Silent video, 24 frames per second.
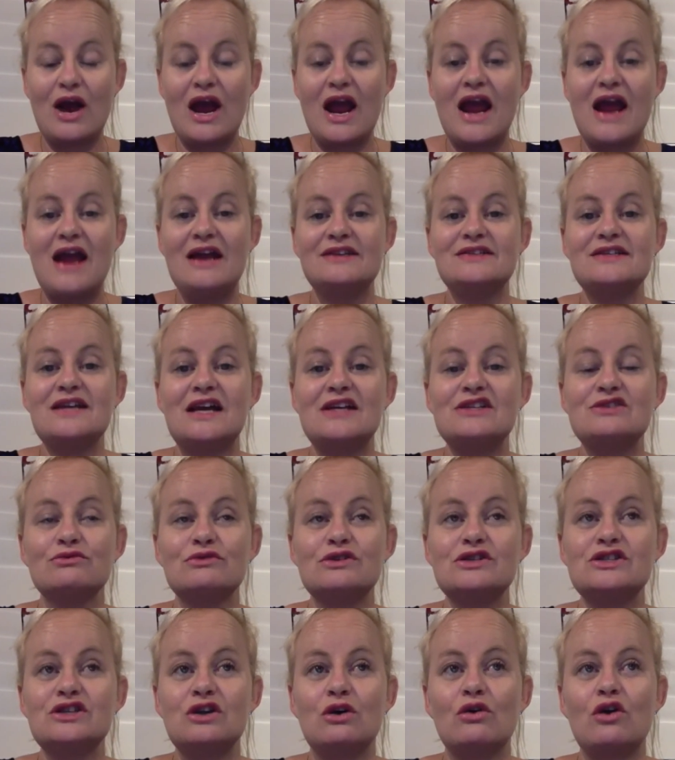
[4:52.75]
And as a
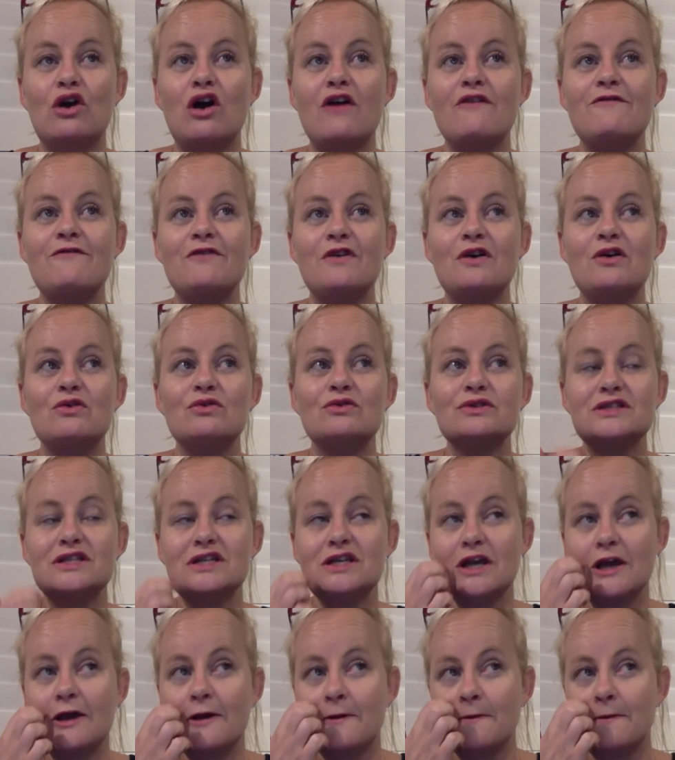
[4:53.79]
result, I felt